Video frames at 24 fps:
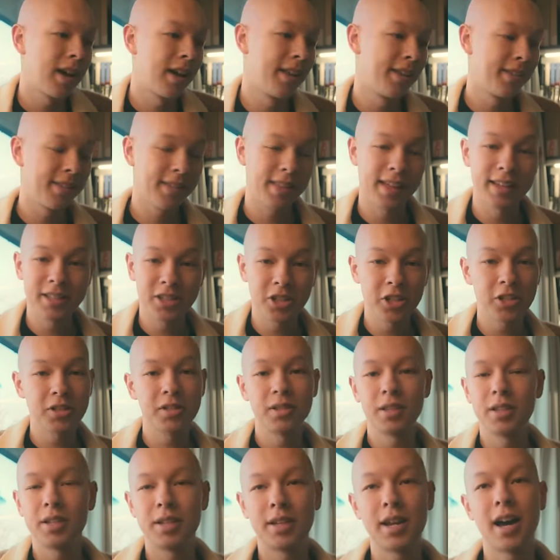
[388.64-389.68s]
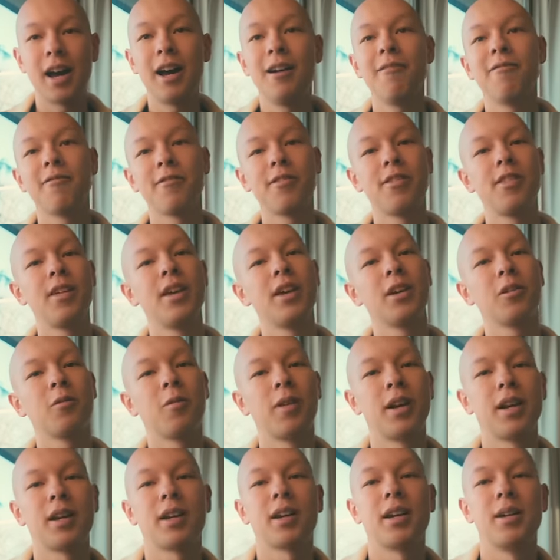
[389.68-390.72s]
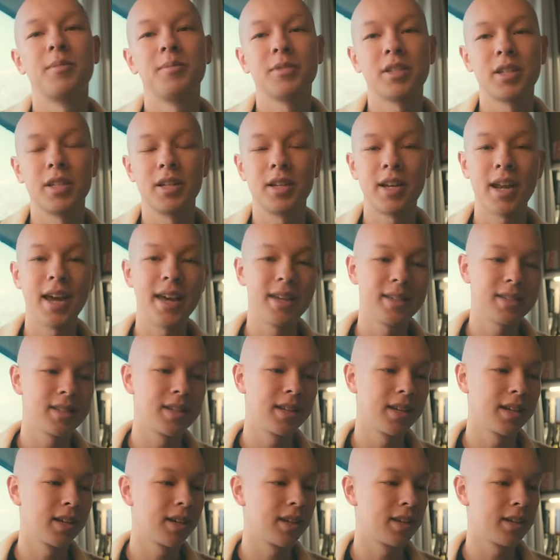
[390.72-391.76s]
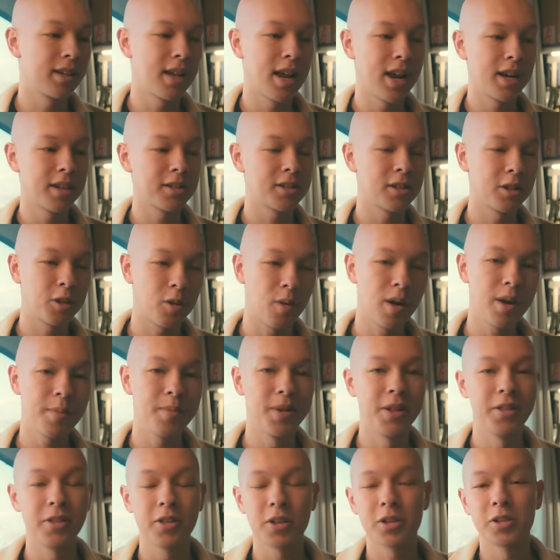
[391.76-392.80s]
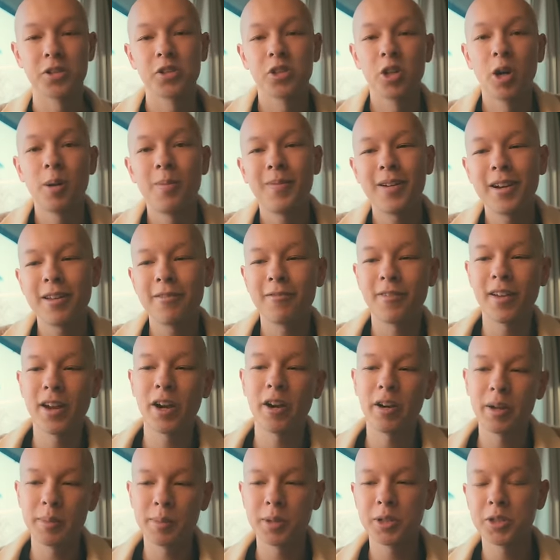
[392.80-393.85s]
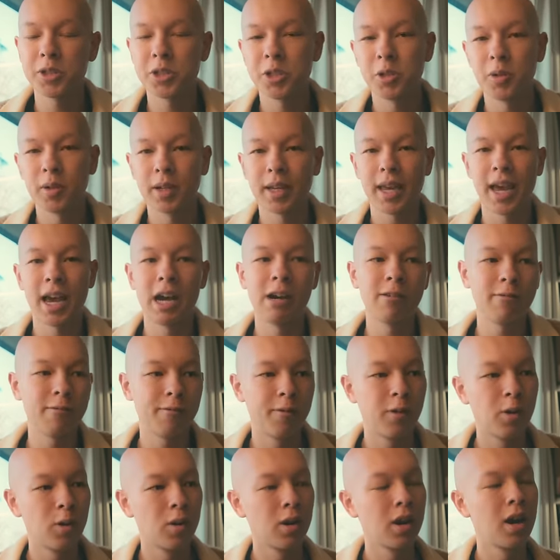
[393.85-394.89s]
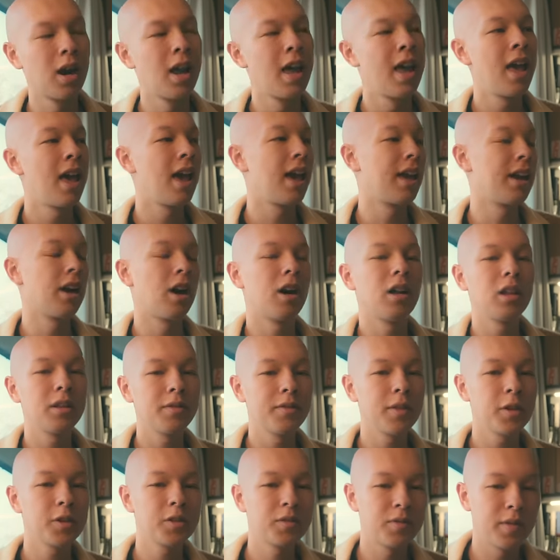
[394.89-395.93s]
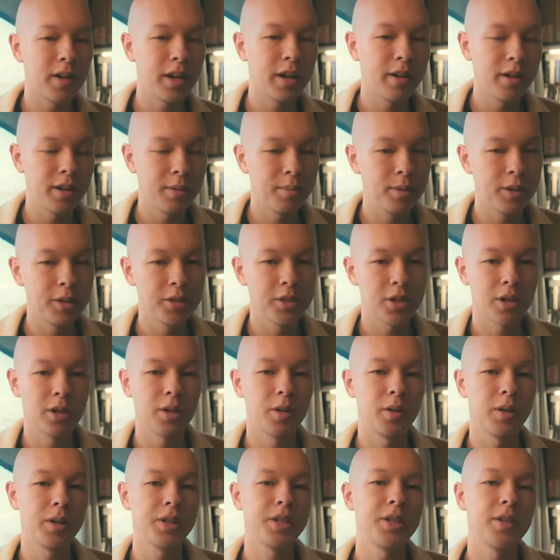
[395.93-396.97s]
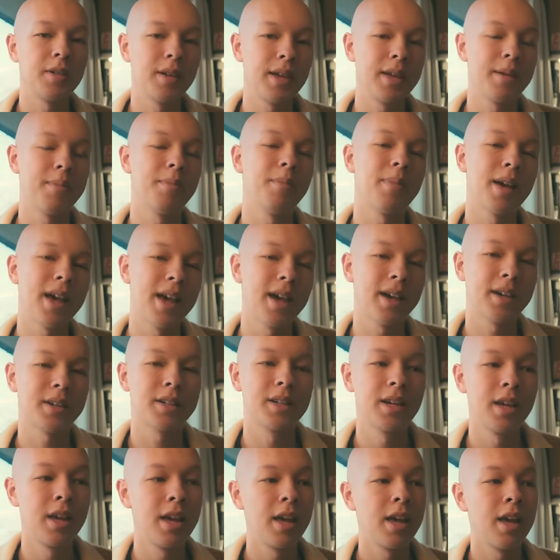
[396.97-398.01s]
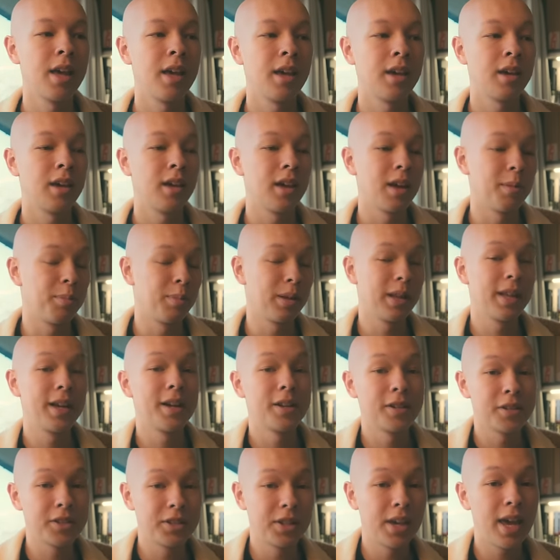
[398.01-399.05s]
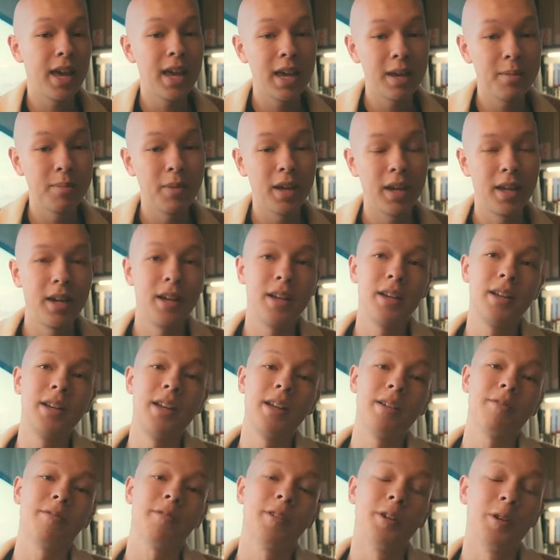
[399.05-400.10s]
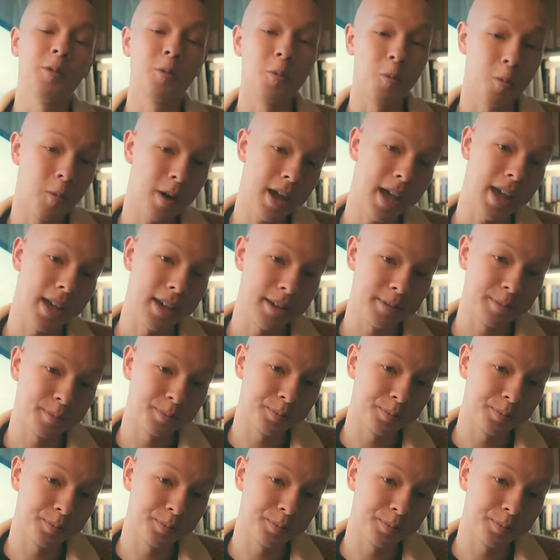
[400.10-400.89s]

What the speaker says: And that's just the tough thing when it comes to testing tennis equipment. There's so many variables to account for, and all of those variables are going to impact a player's game in a different way.